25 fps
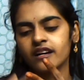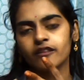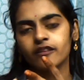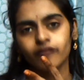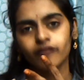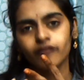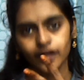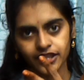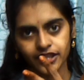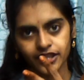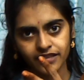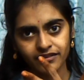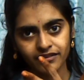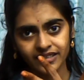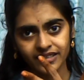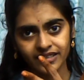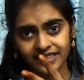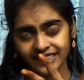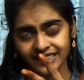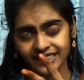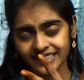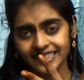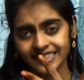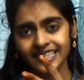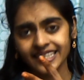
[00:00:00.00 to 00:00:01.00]
40,
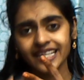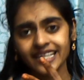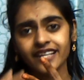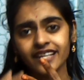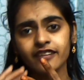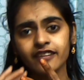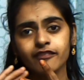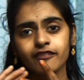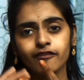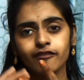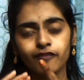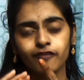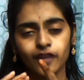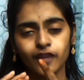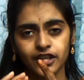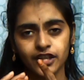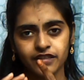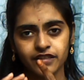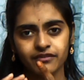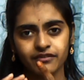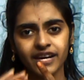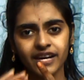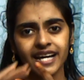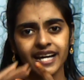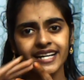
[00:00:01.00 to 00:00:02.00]
30,
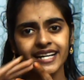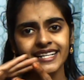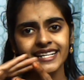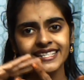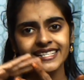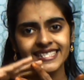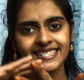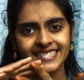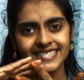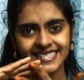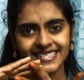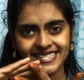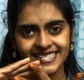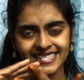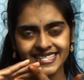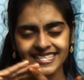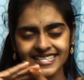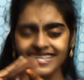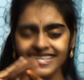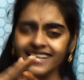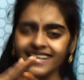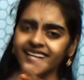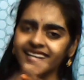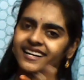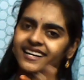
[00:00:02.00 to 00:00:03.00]
45,
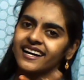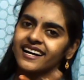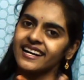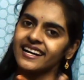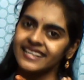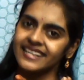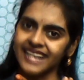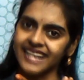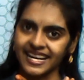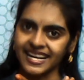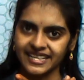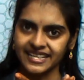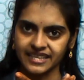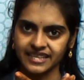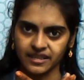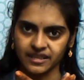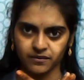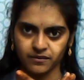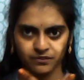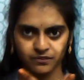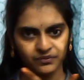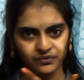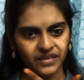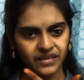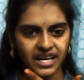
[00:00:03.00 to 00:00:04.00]
60, 90.
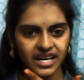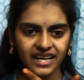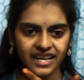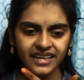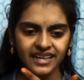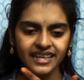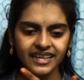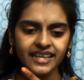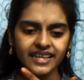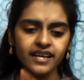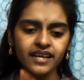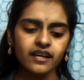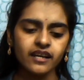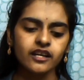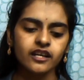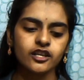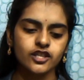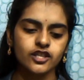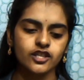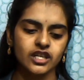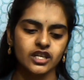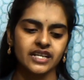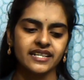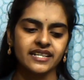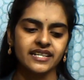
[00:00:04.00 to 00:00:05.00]
Clear?
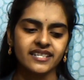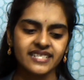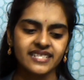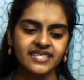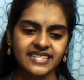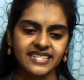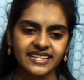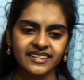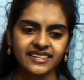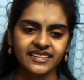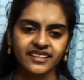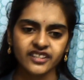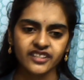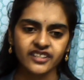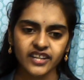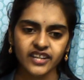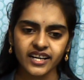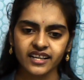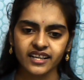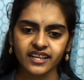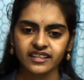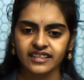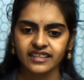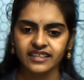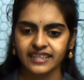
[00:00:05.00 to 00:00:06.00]
So let us see the trick.
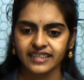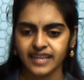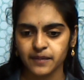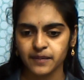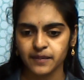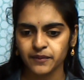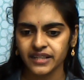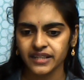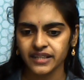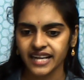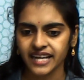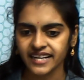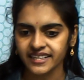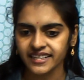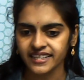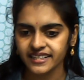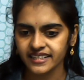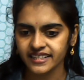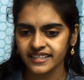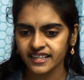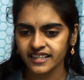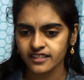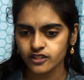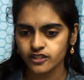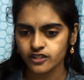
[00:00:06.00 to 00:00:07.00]
Let me write it
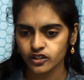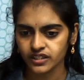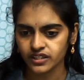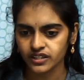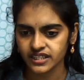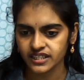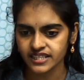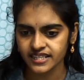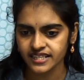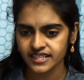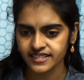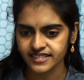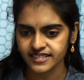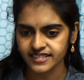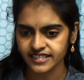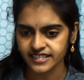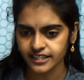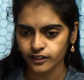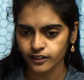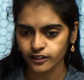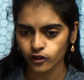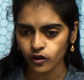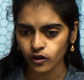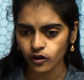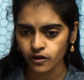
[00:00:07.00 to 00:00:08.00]
here. So this is
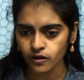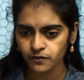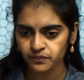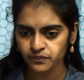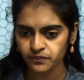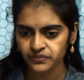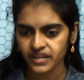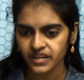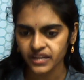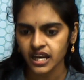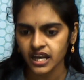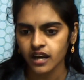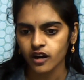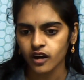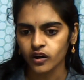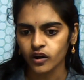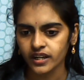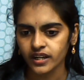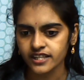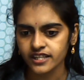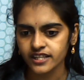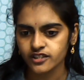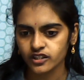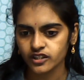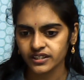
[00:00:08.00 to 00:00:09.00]
0.
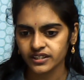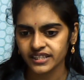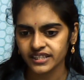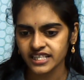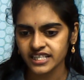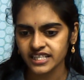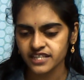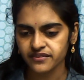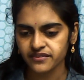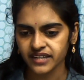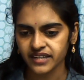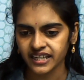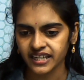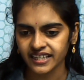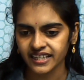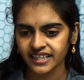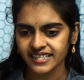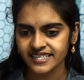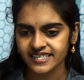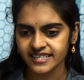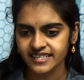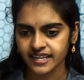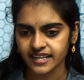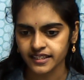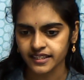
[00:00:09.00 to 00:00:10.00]
Okay, so this finger
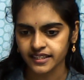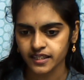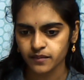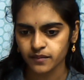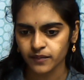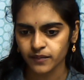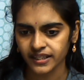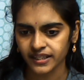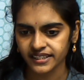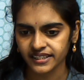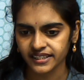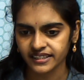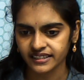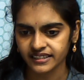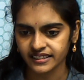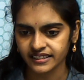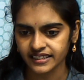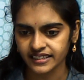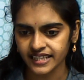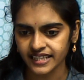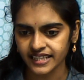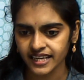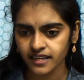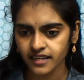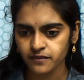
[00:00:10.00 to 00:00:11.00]
is nothing but
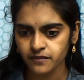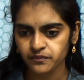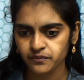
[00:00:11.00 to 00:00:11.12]
30.